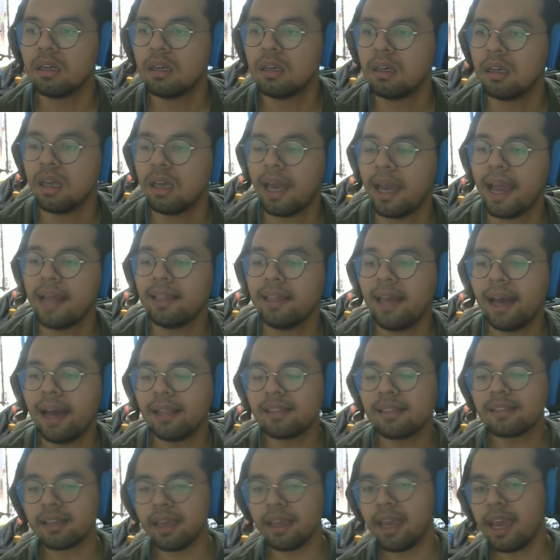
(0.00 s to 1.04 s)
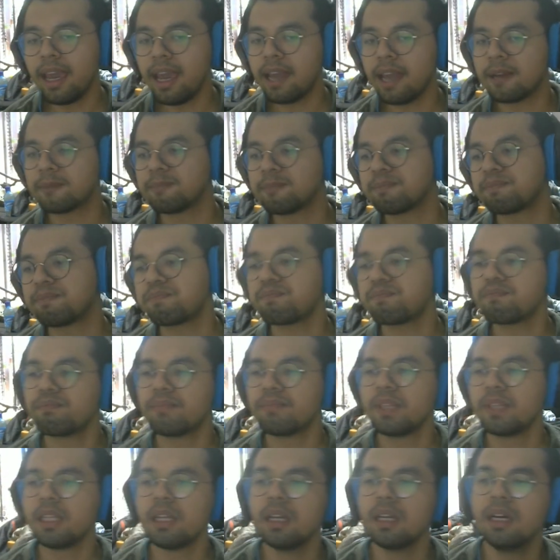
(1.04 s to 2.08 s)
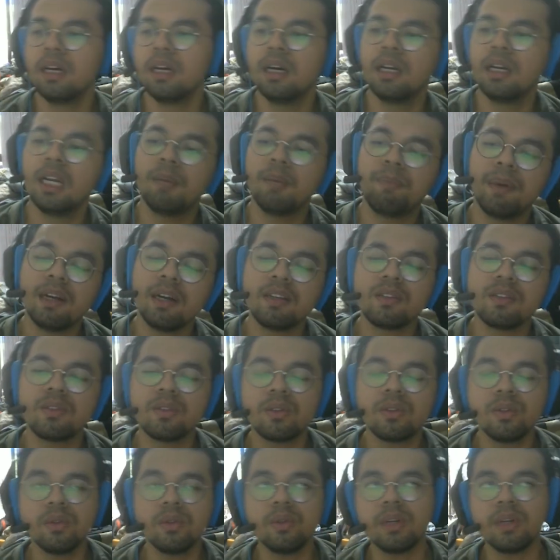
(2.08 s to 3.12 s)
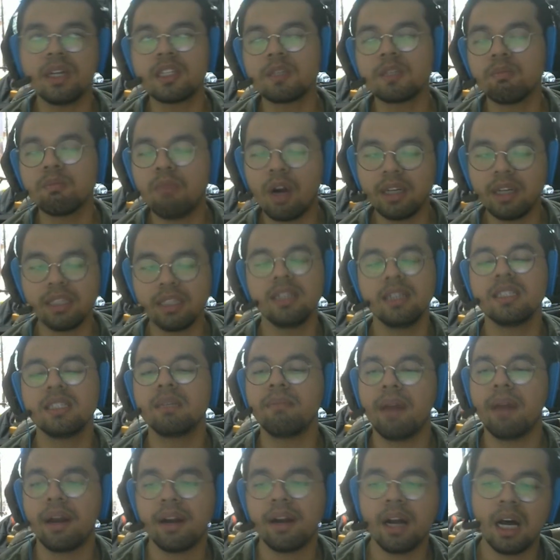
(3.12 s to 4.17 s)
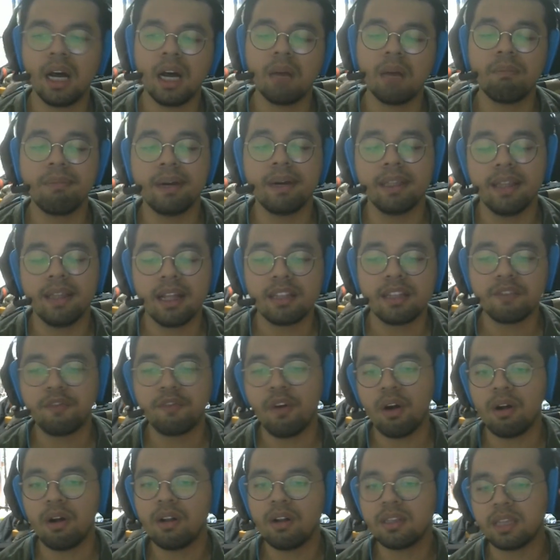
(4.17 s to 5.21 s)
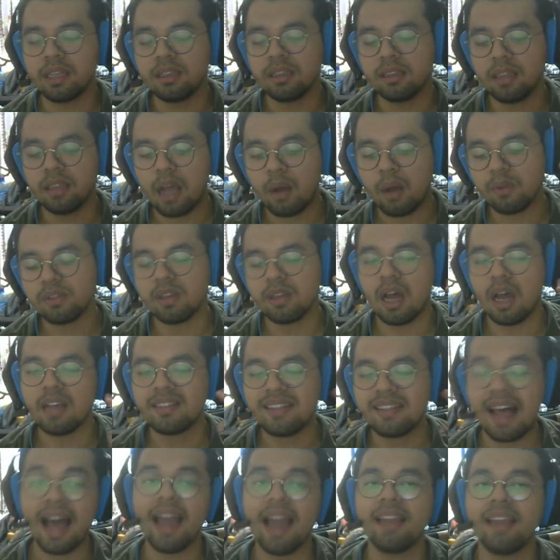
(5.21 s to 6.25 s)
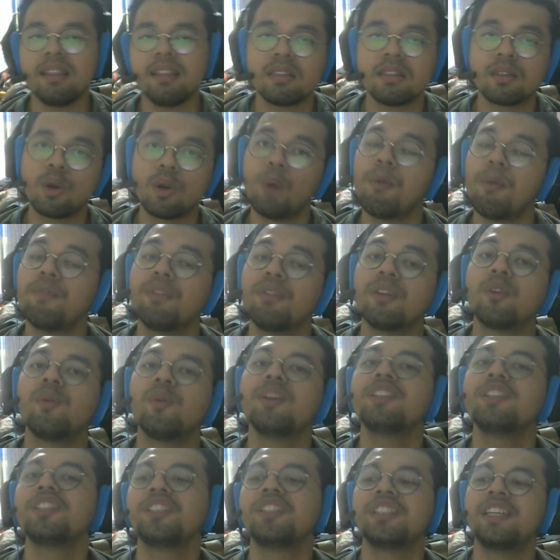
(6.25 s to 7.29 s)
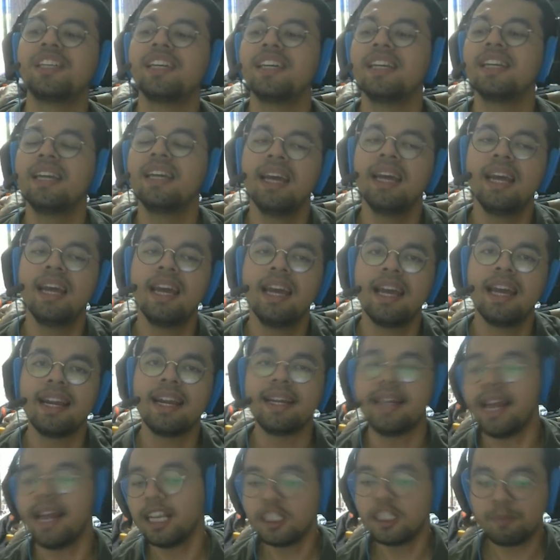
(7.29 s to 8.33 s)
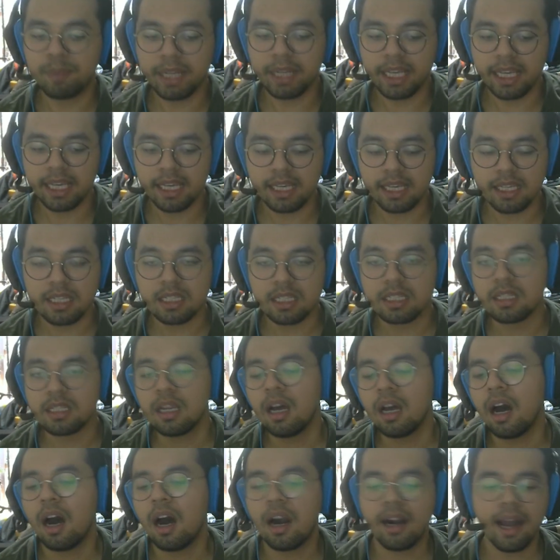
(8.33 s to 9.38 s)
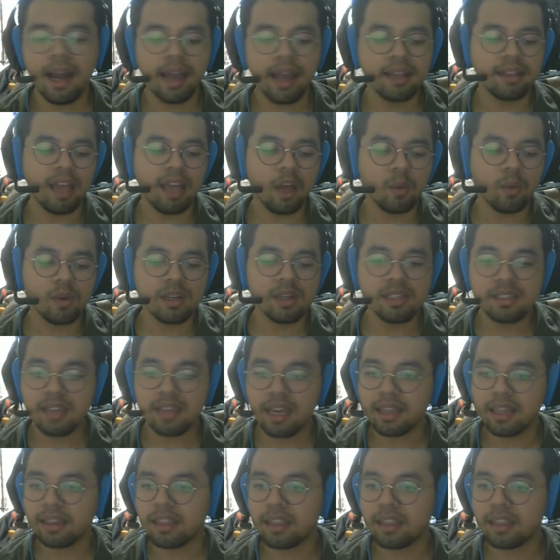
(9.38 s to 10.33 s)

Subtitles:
And that's it. Lepas tu, it's modernism era, but that falls aside the scope of the question. Next, please. All right, that was it.